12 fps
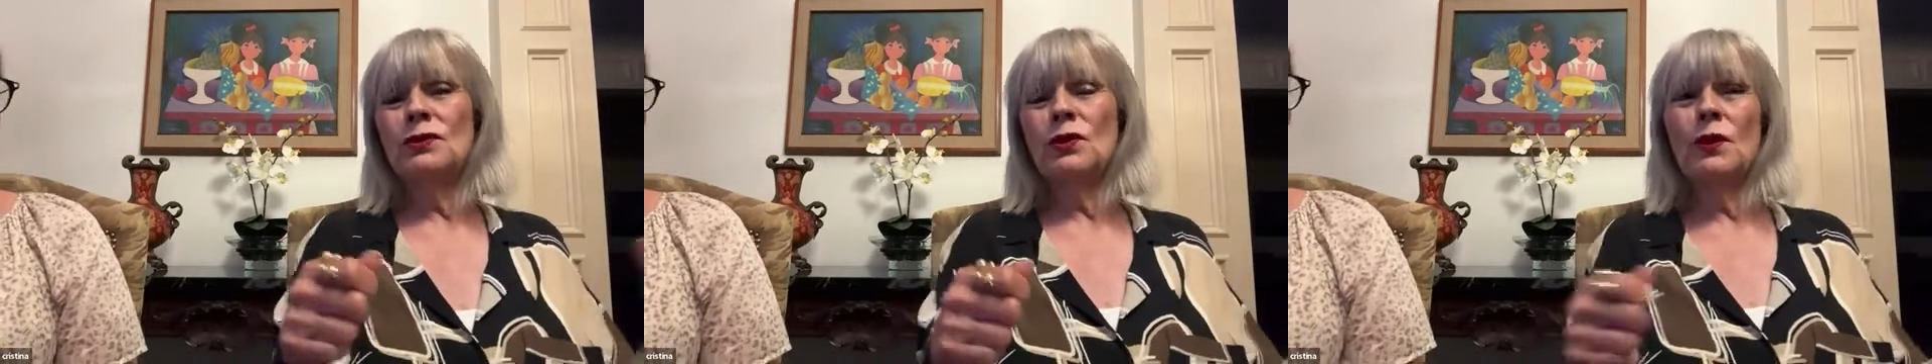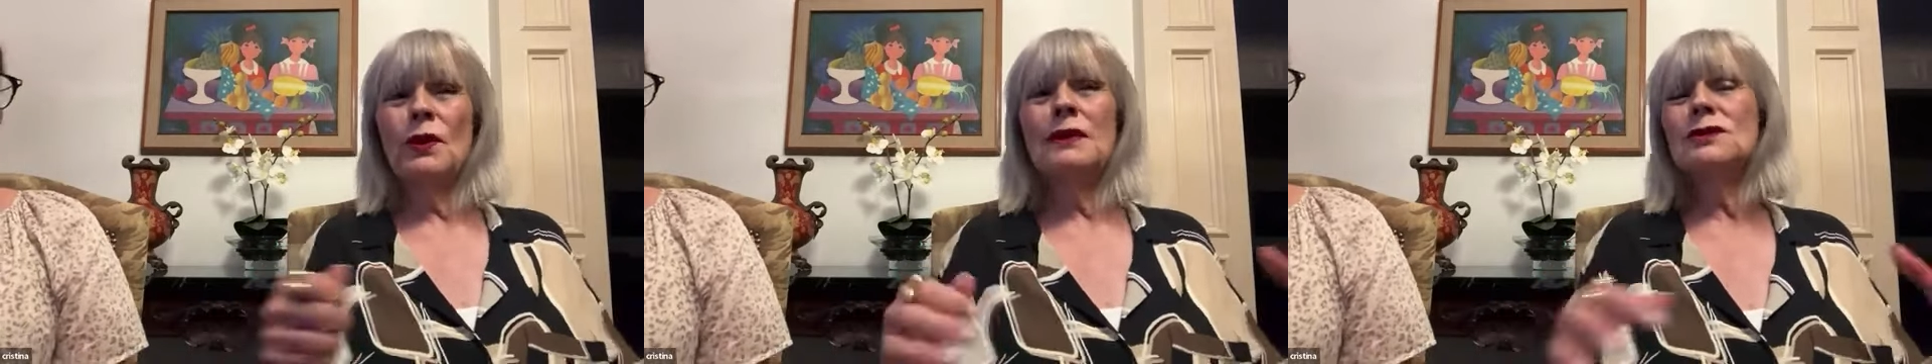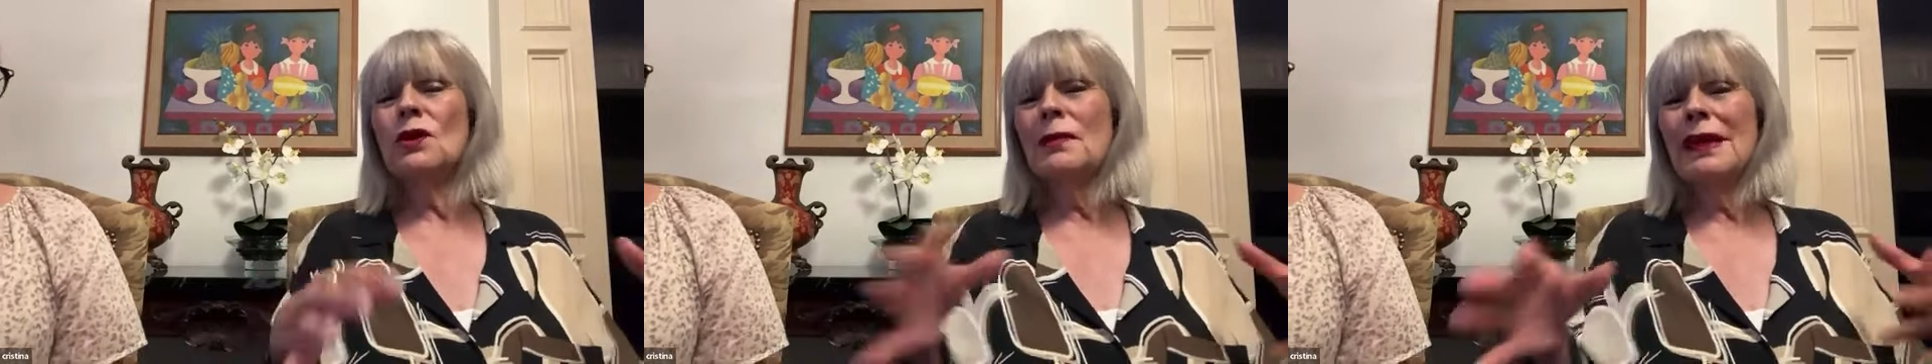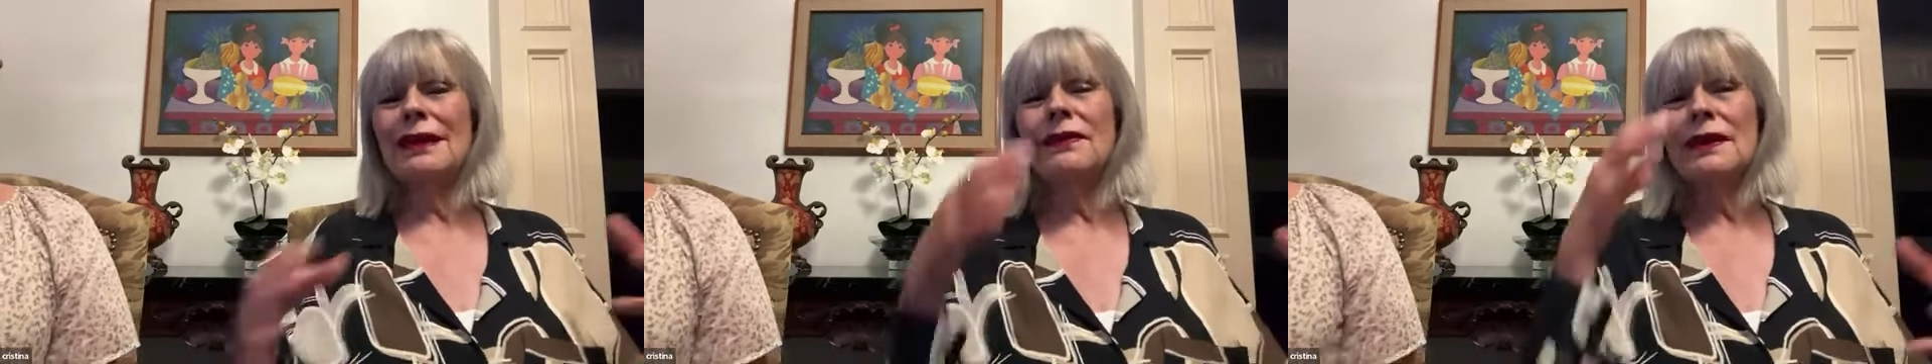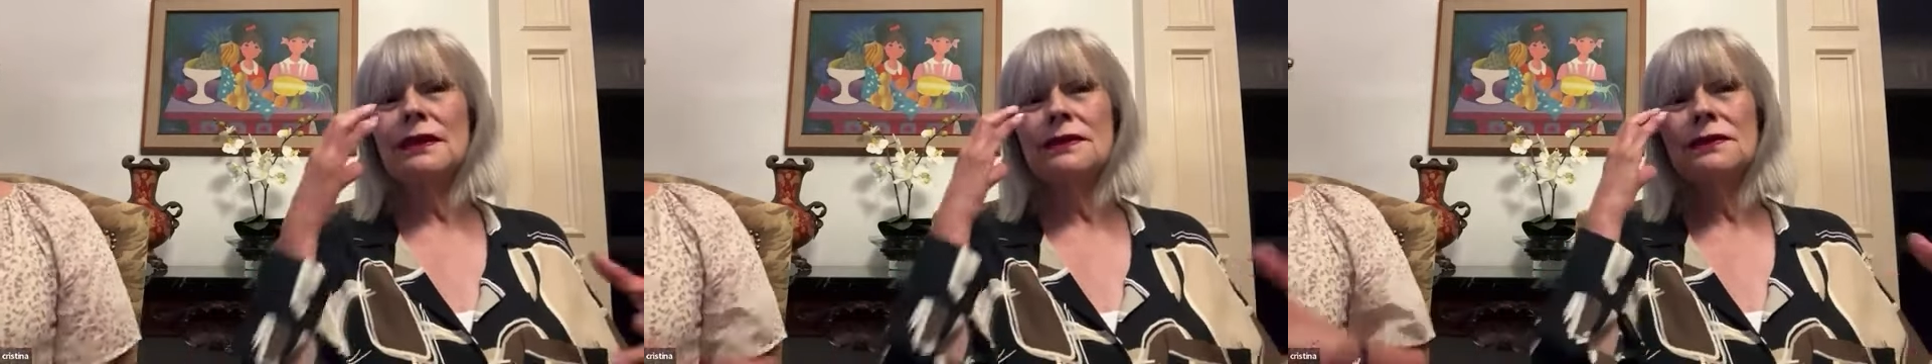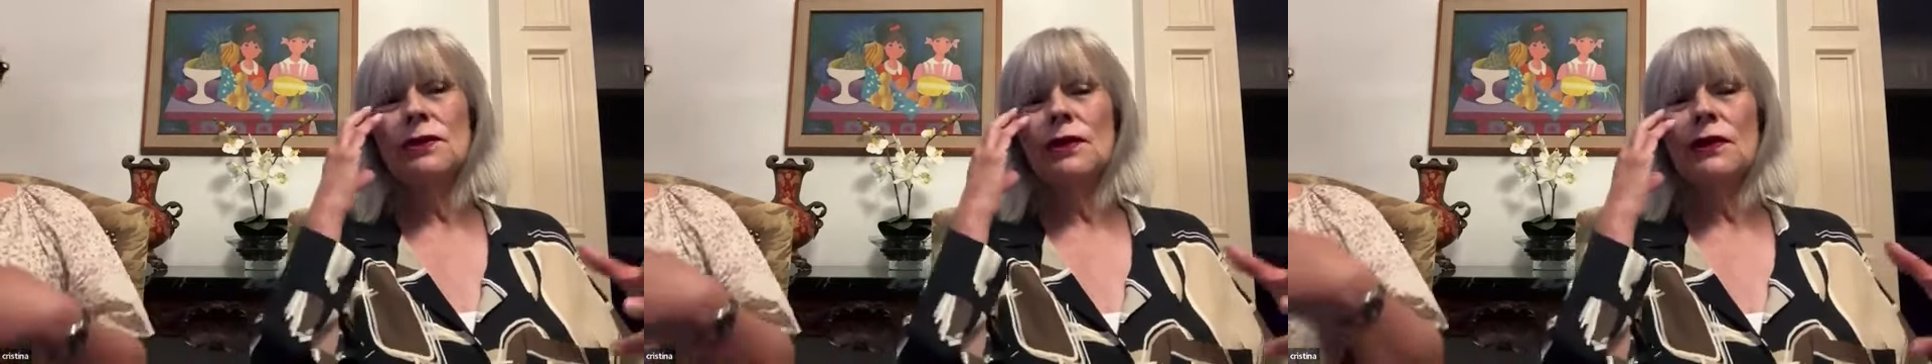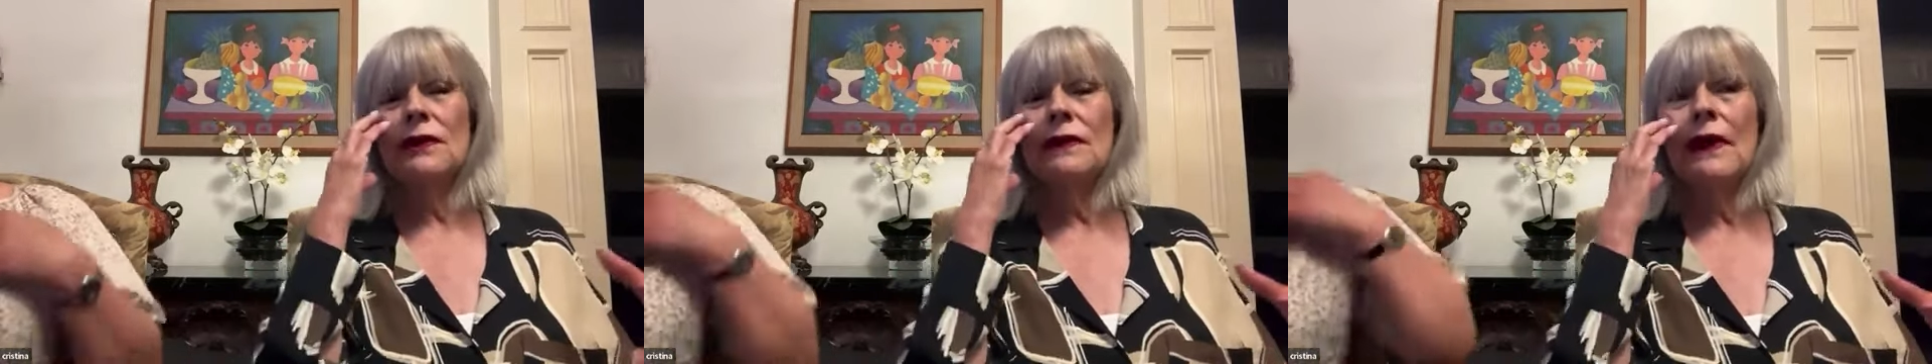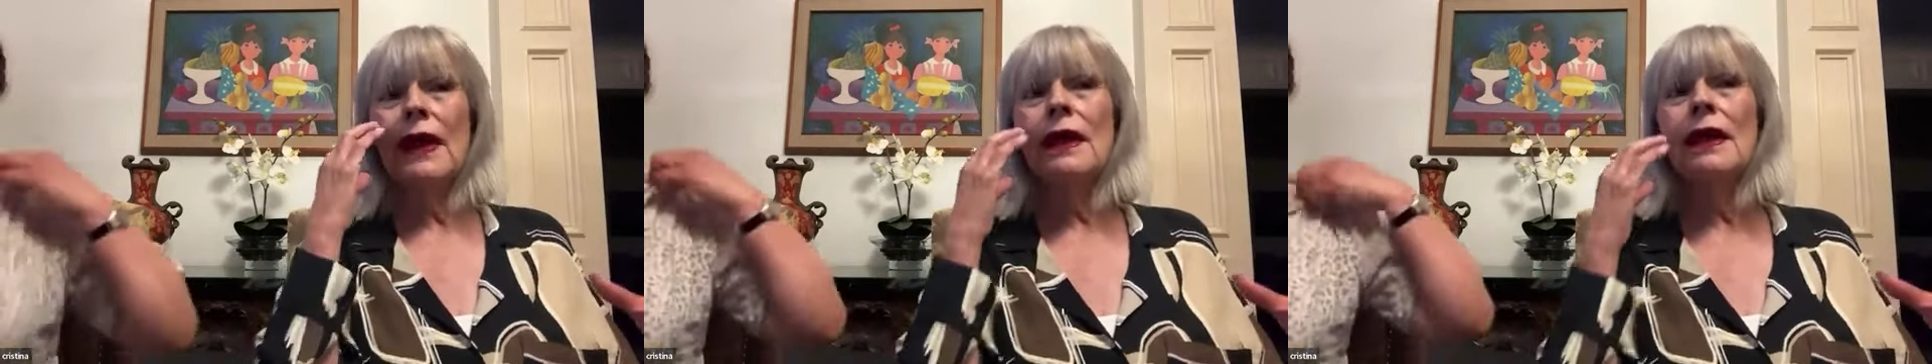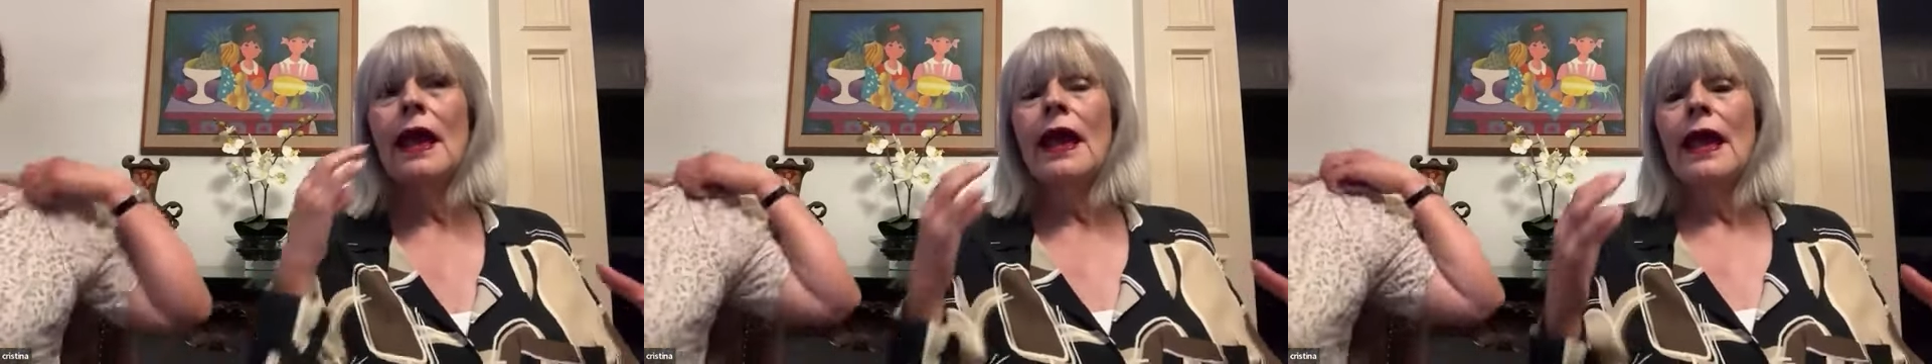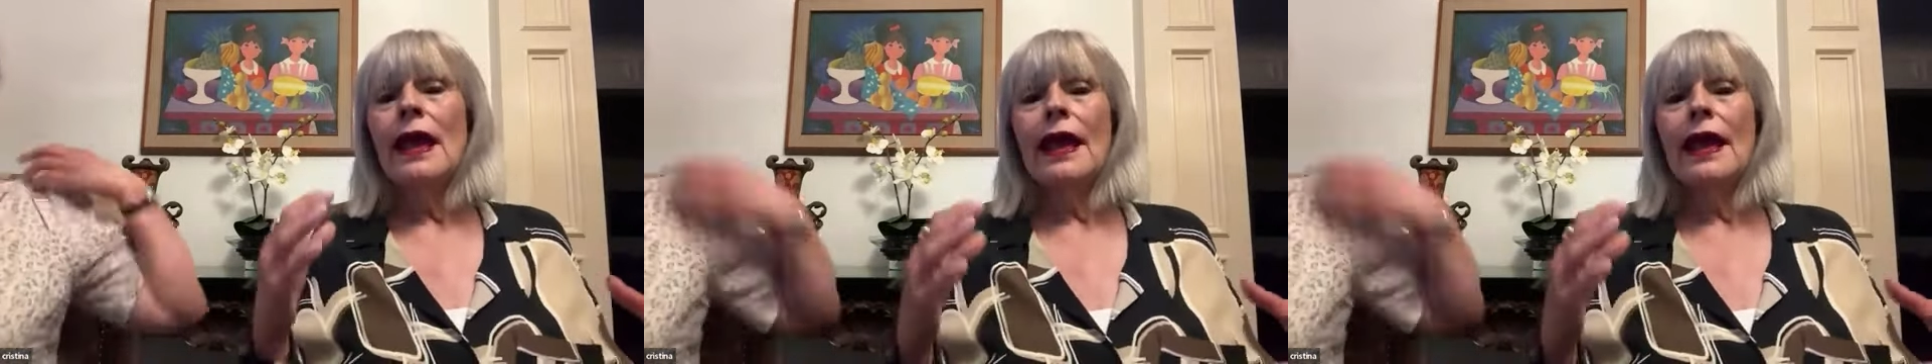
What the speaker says: doing so many things during the day.